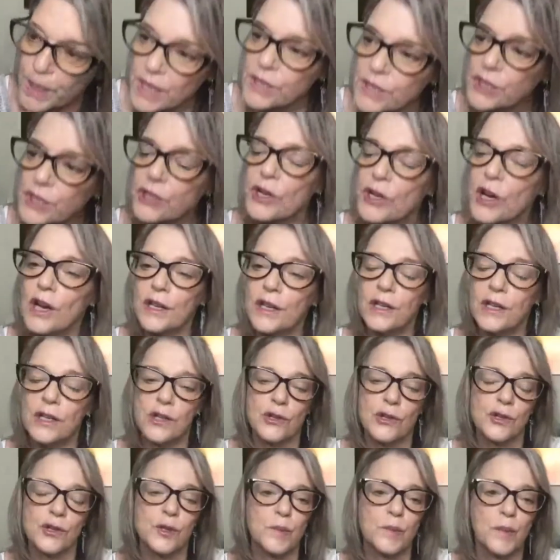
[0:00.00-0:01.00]
Be strong
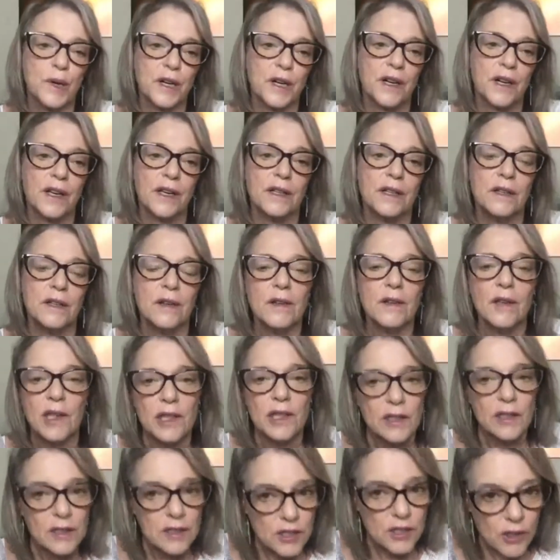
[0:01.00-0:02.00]
in your spirit.
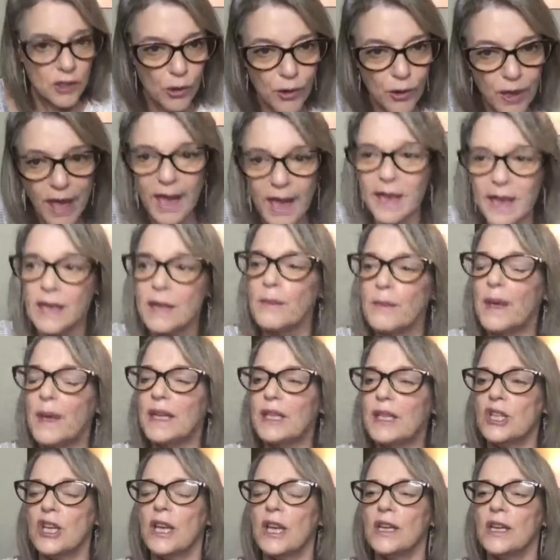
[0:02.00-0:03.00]
It's okay to
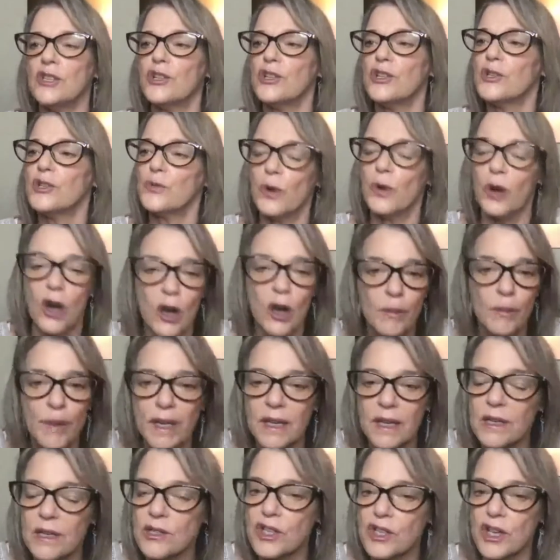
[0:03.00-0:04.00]
make changes. We're all
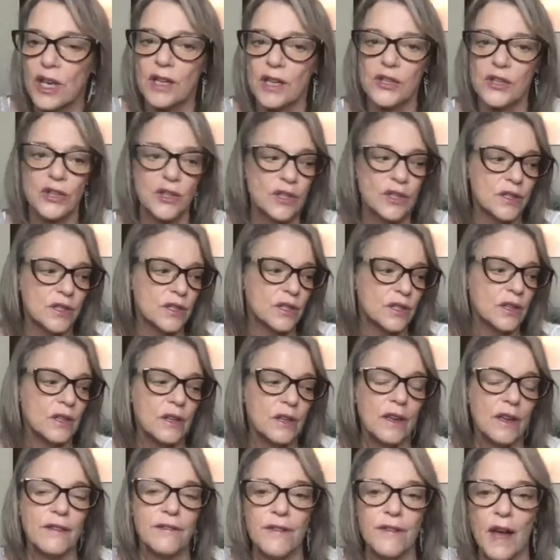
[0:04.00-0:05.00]
making changes.
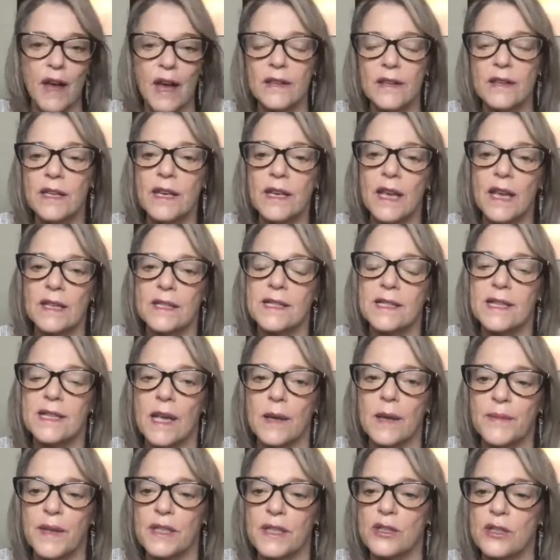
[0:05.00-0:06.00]
Find the next
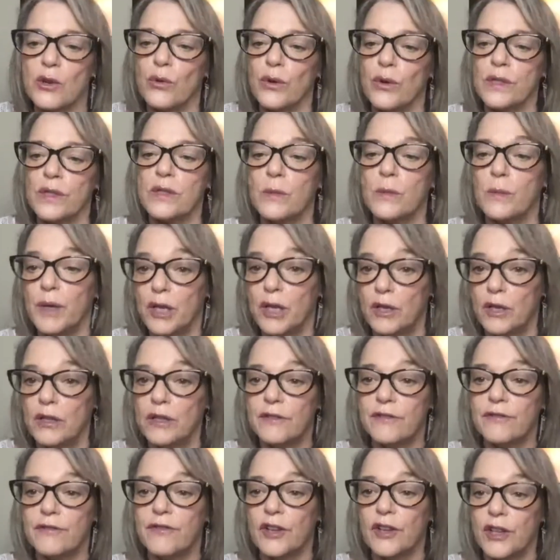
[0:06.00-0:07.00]
step that's going to be
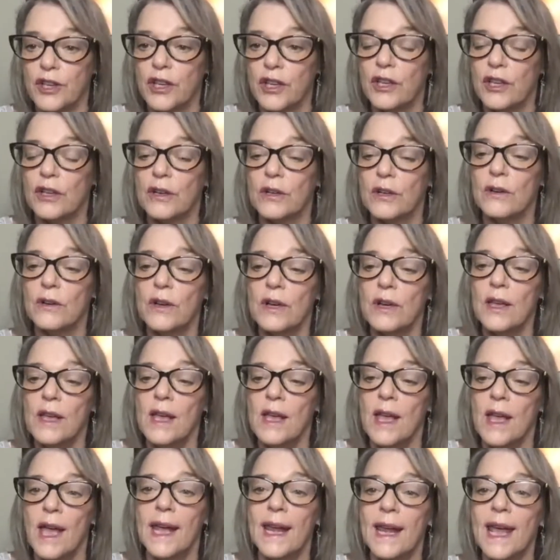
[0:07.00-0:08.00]
good for you.
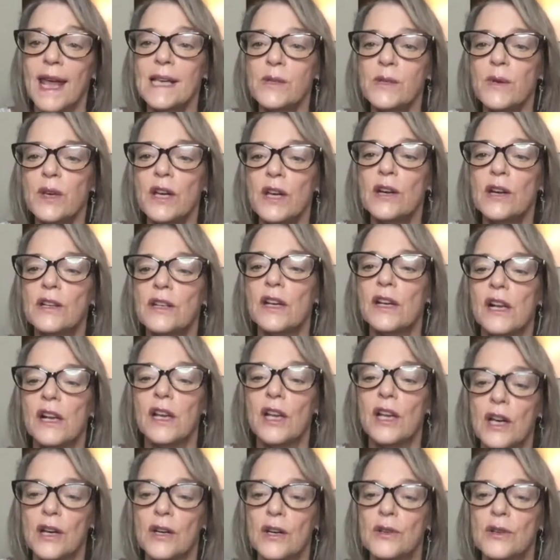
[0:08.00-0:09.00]
And as we go to
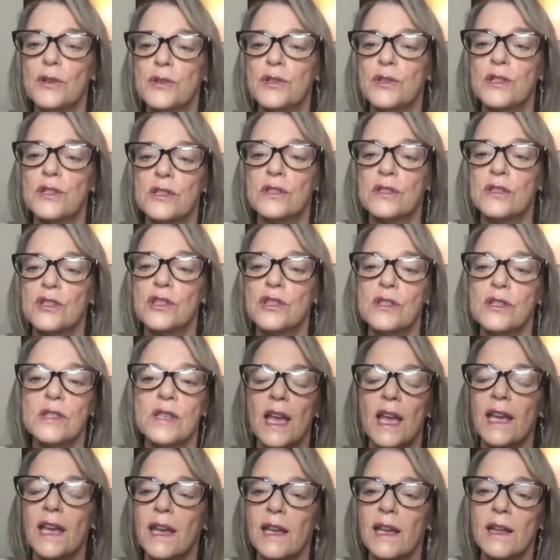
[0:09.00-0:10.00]
close,
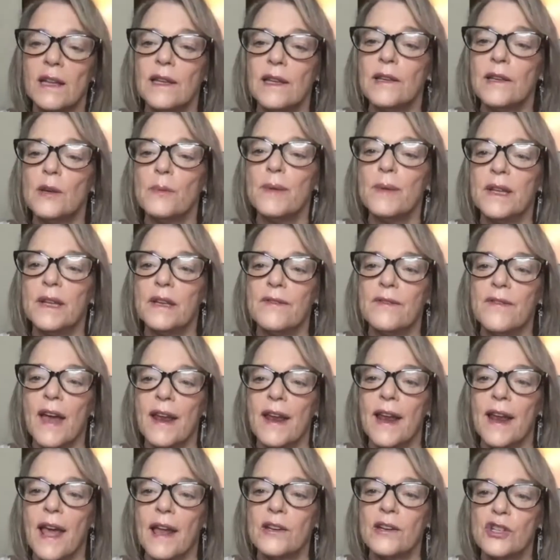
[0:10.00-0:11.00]
just taking a little bit of
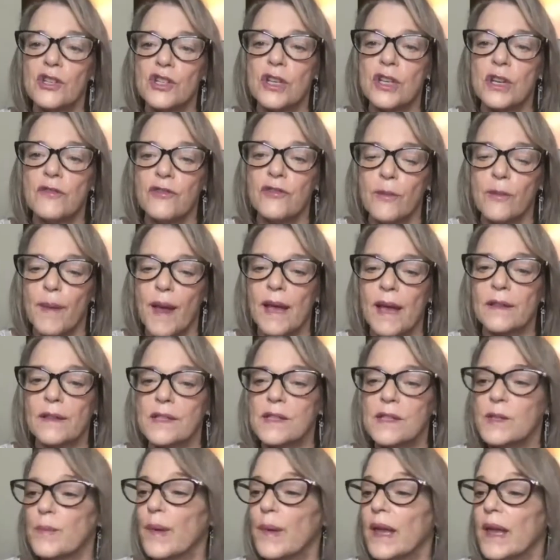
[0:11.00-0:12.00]
that energy from
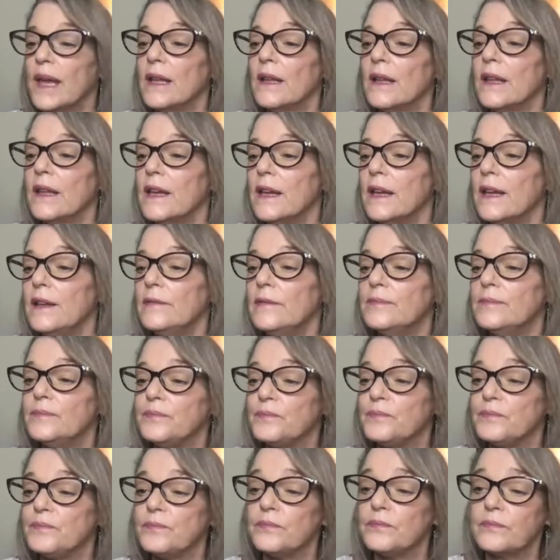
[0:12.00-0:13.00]
Alice Bailey,
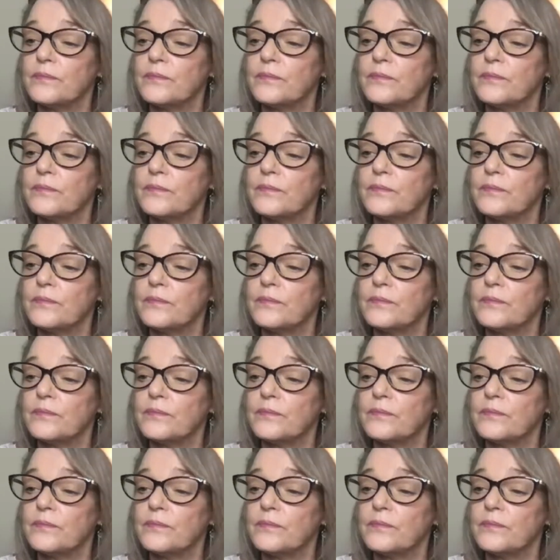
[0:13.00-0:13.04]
